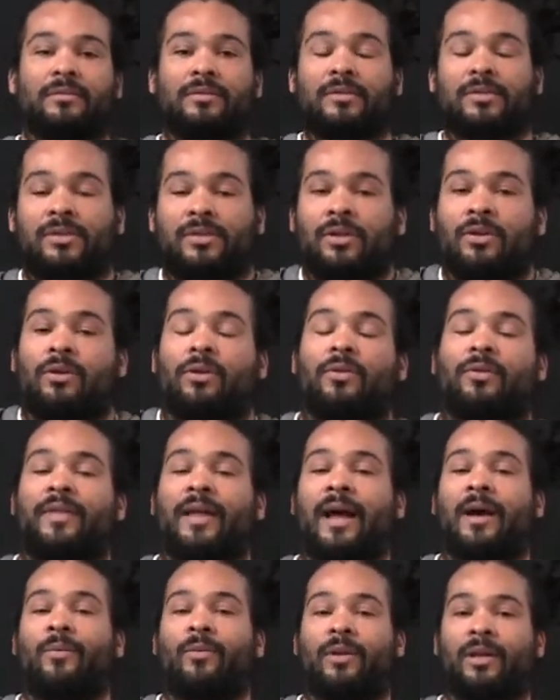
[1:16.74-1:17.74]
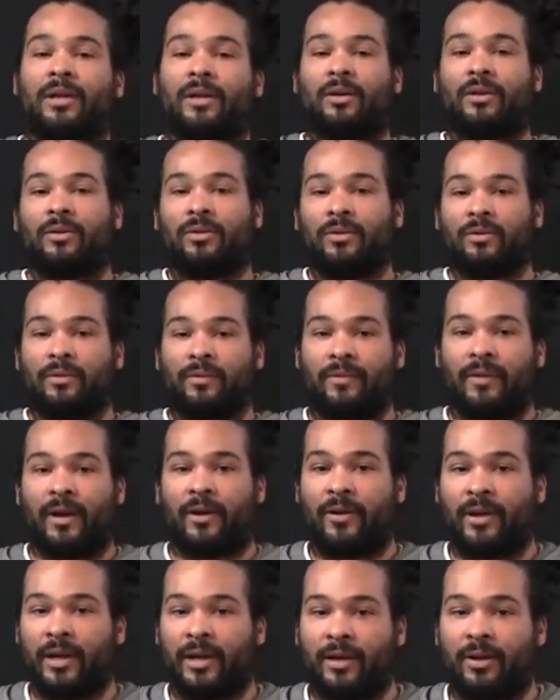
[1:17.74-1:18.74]
So that will include
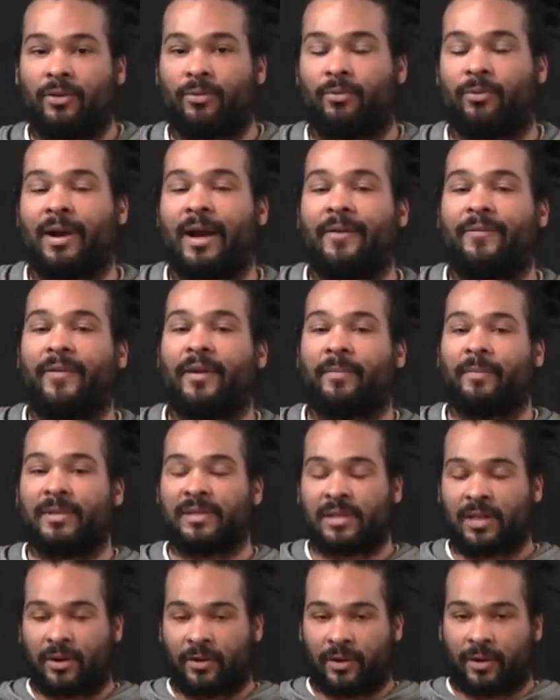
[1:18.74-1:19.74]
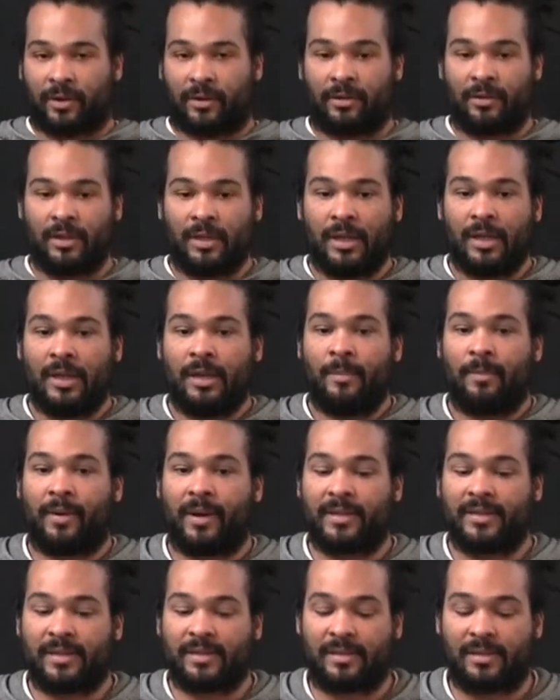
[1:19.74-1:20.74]
very graphic material,
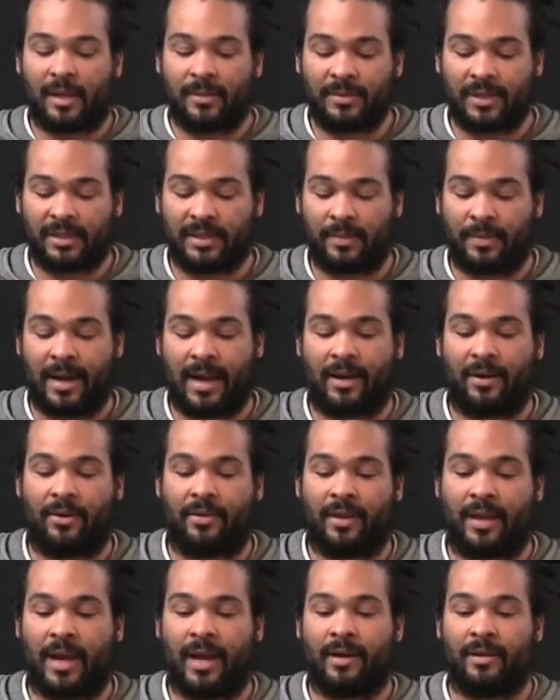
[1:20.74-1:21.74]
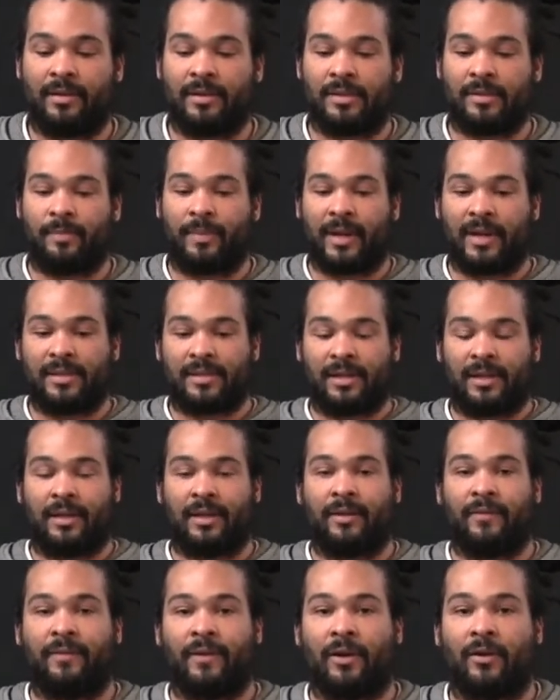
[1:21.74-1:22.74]
but it's a subject matter that is
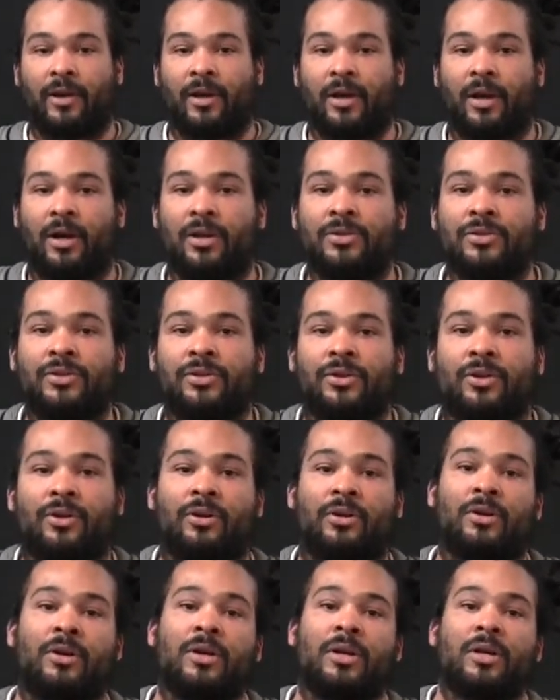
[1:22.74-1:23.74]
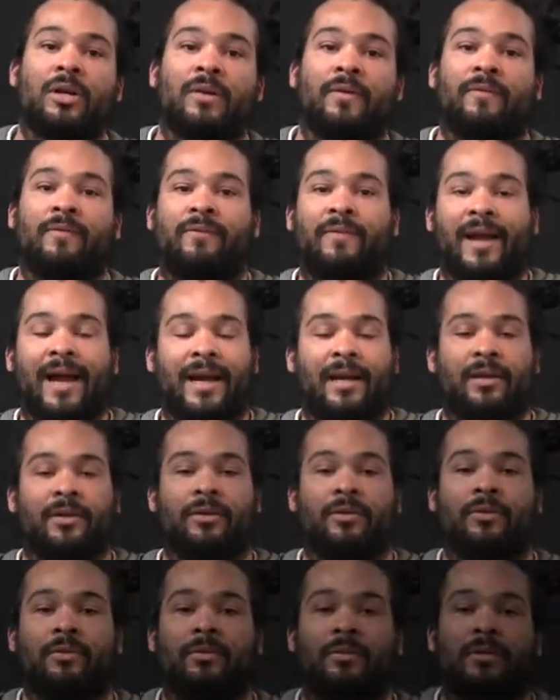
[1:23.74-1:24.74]
basically very
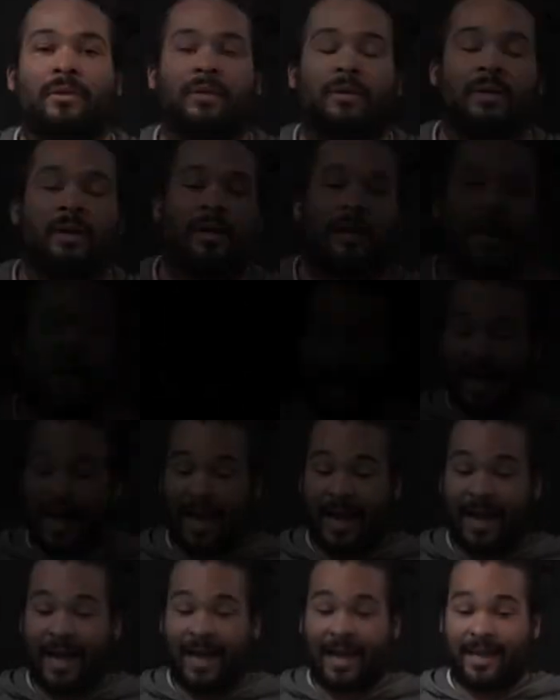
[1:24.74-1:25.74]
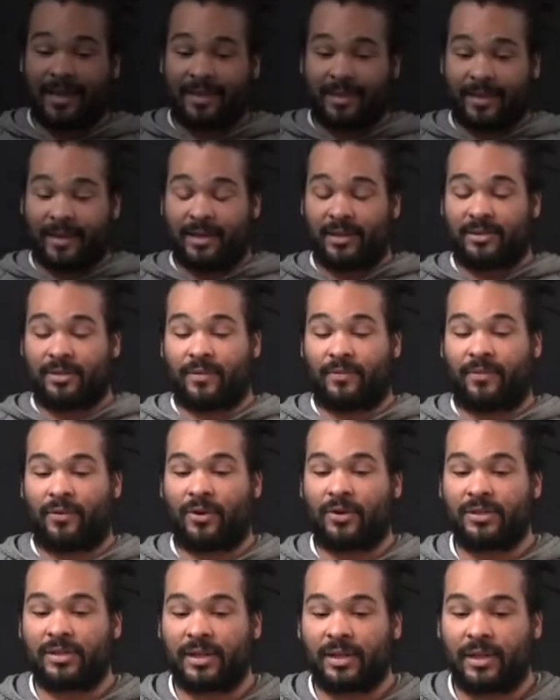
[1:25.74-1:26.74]
undervalued. I think
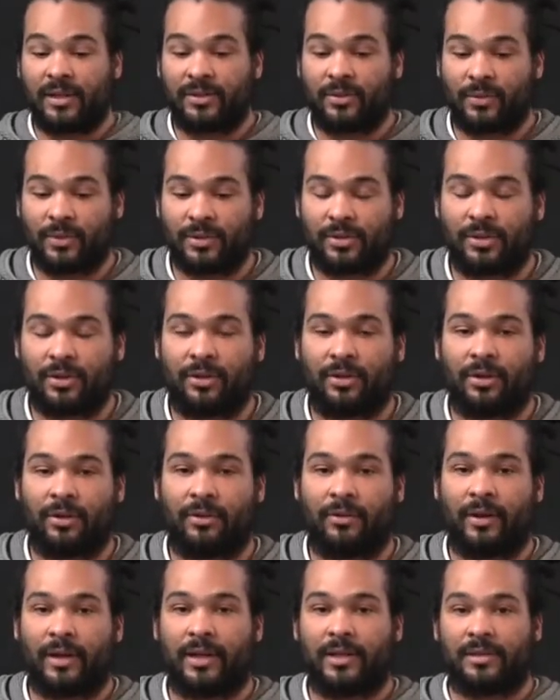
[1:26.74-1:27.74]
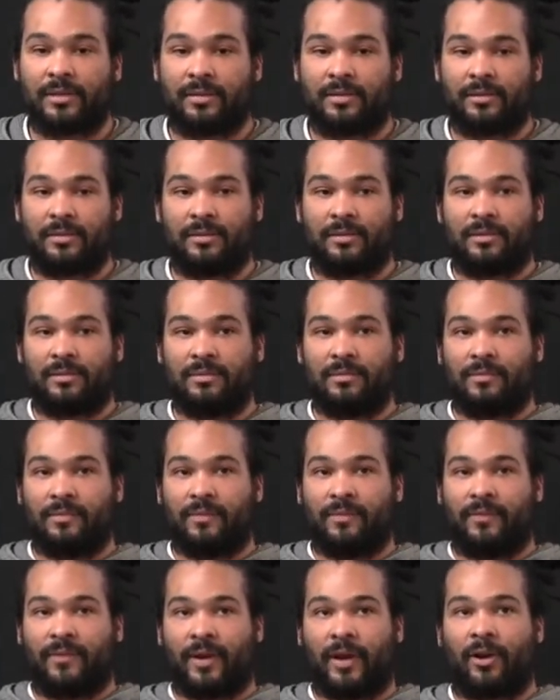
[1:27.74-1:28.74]
diversity to a certain degree is
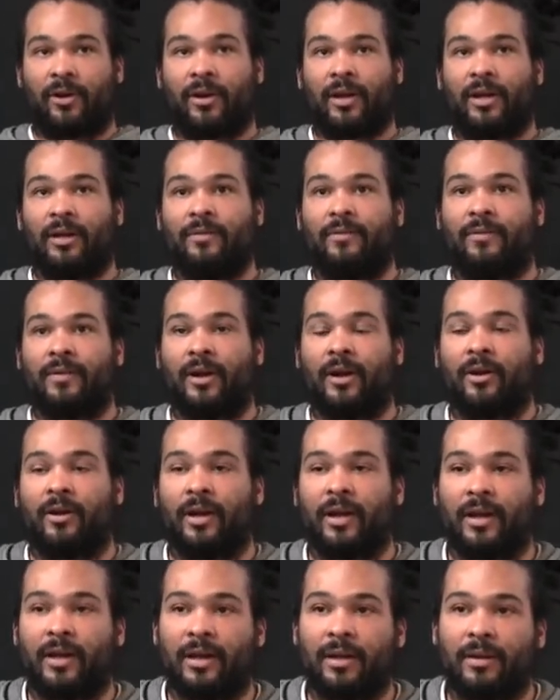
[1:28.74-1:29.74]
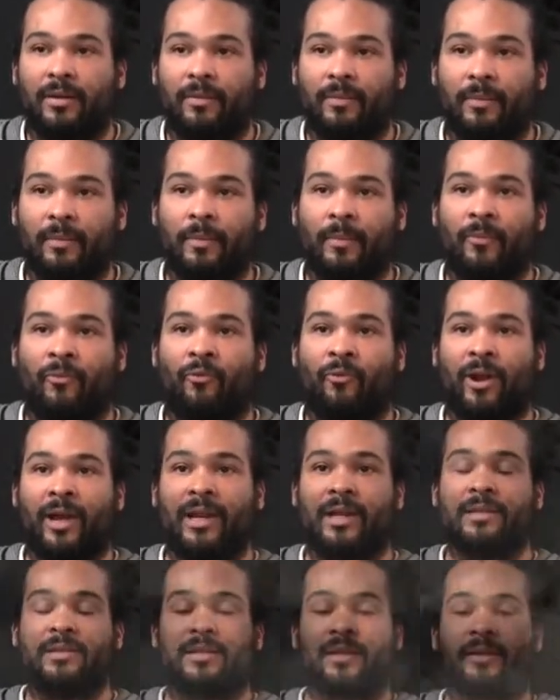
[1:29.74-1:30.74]
very, very
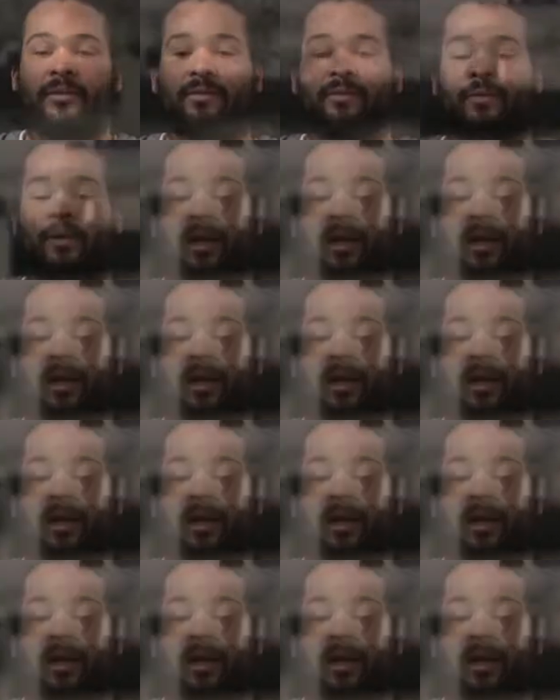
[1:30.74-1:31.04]
relative.